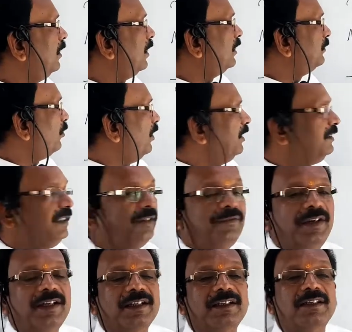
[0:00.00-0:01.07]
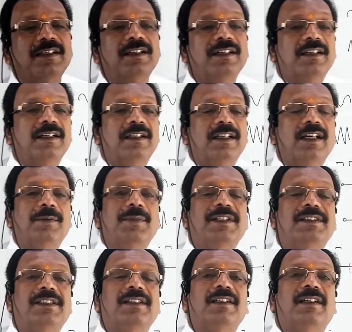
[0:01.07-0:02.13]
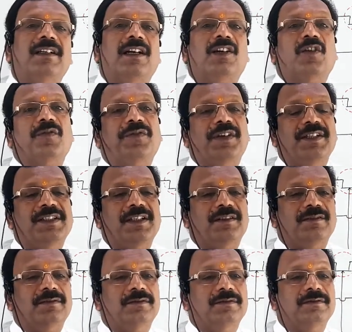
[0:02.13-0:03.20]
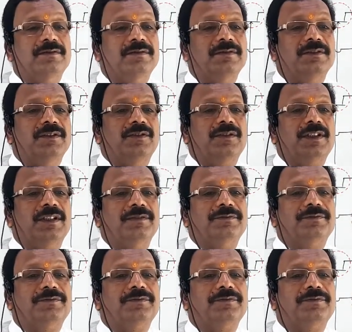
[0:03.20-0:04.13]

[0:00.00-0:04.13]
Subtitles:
corresponding JFET remains in cutoff region. Okay.